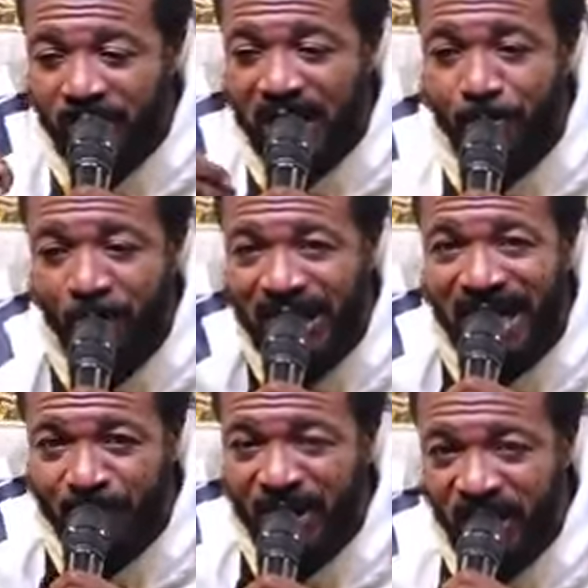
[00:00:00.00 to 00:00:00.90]
The body has
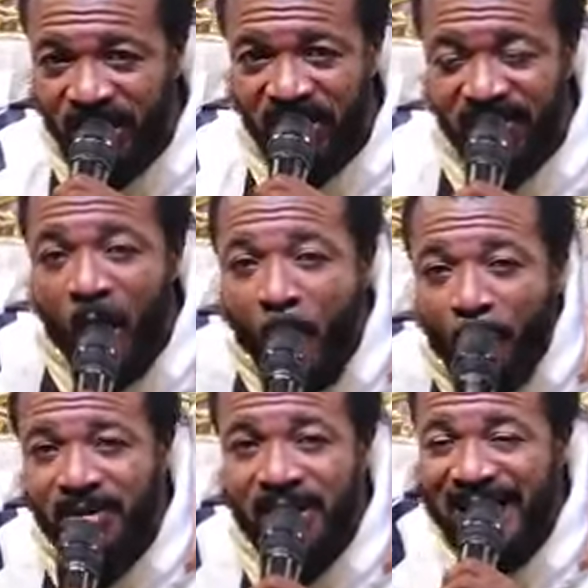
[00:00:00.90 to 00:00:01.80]
been eaten up.
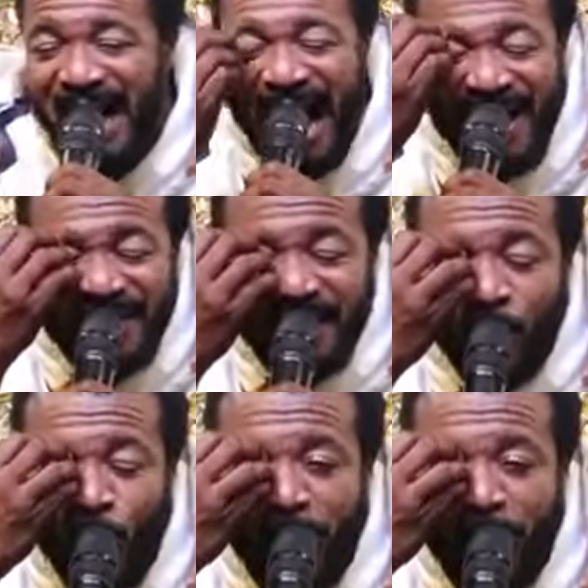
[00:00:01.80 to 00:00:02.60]
The eyes will